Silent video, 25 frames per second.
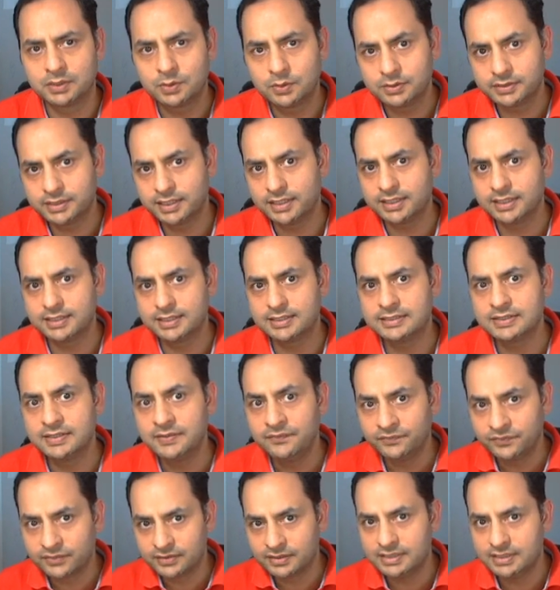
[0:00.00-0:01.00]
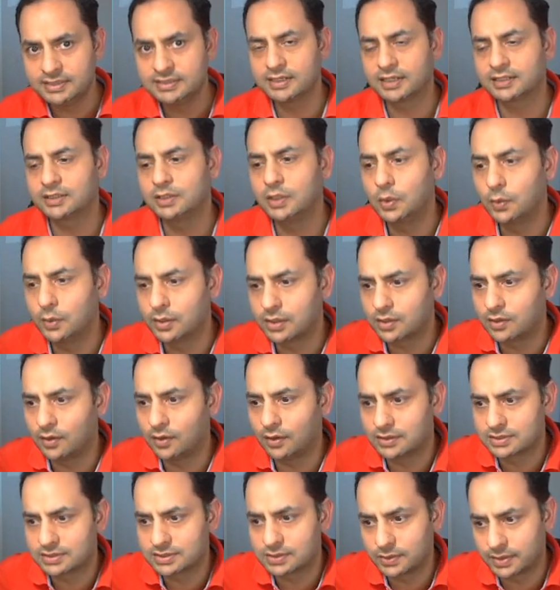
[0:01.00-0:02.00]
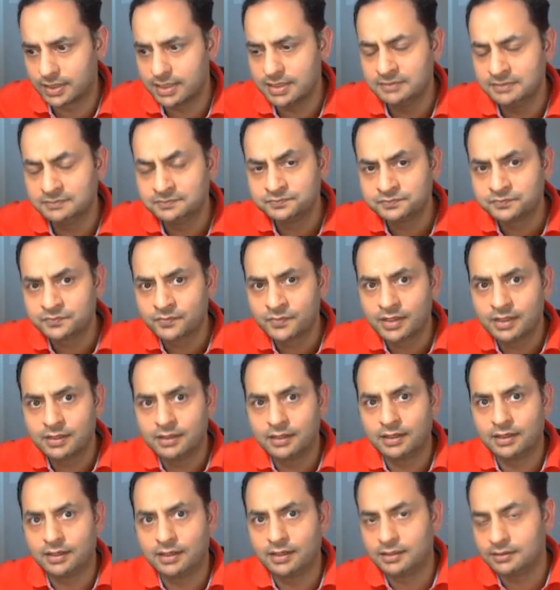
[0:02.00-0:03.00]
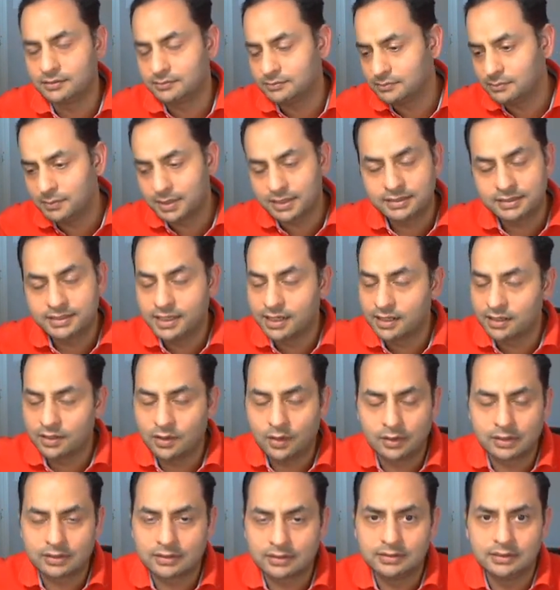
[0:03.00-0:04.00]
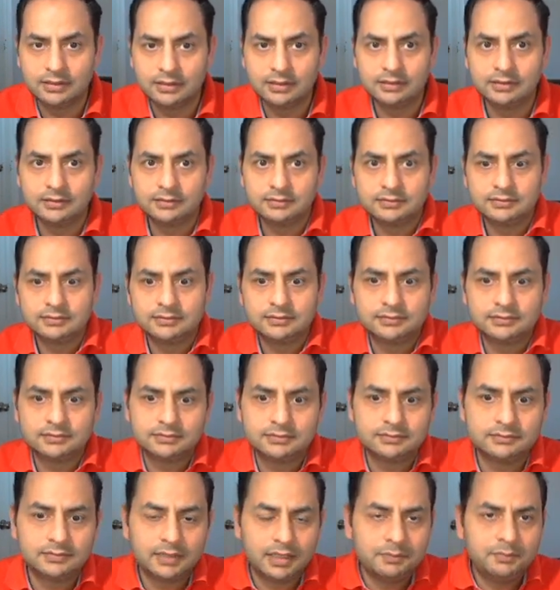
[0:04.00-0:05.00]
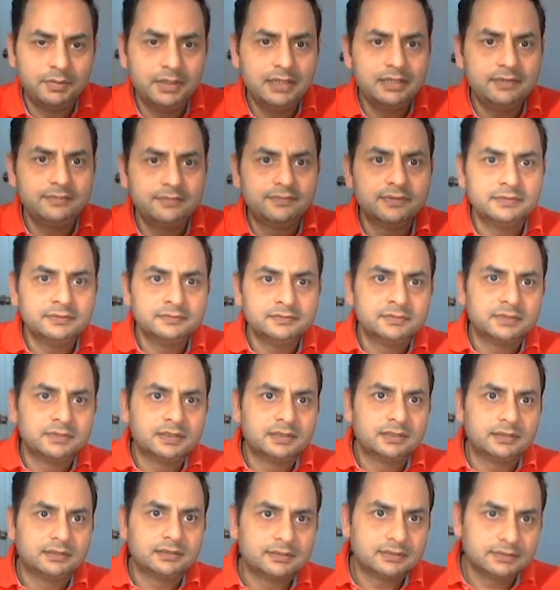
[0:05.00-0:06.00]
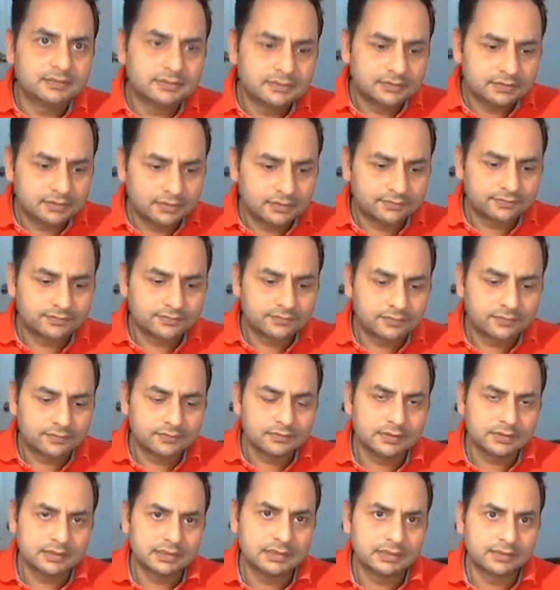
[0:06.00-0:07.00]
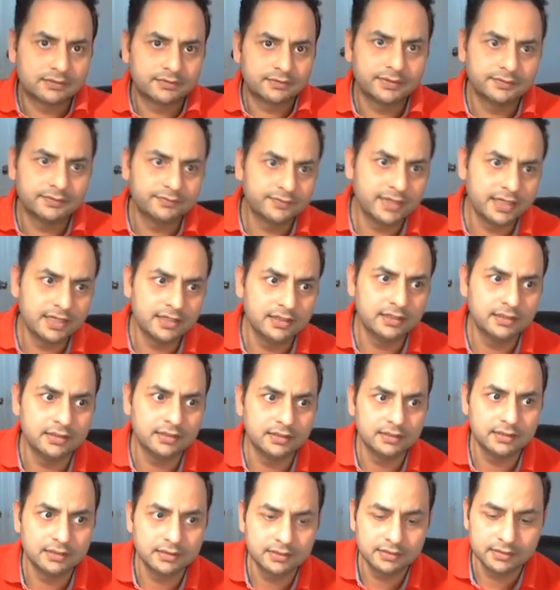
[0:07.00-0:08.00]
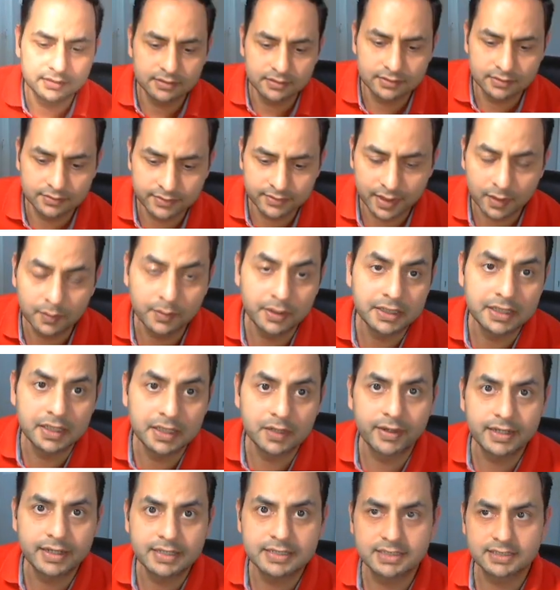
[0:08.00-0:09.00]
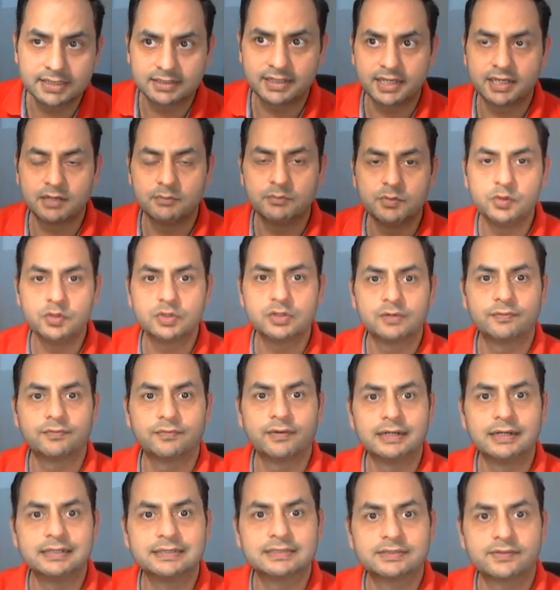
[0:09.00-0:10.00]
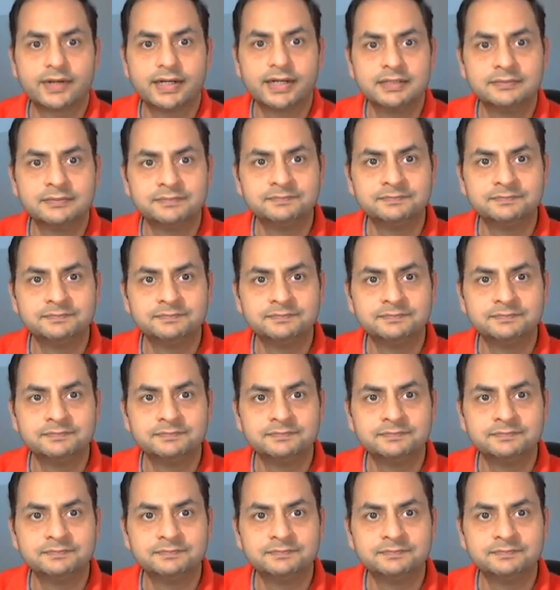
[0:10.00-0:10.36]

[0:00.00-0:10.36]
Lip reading: good thing is these are the lower cost. Okay, but they are not I believe of very regulated, right? Just like a mutual funds, right?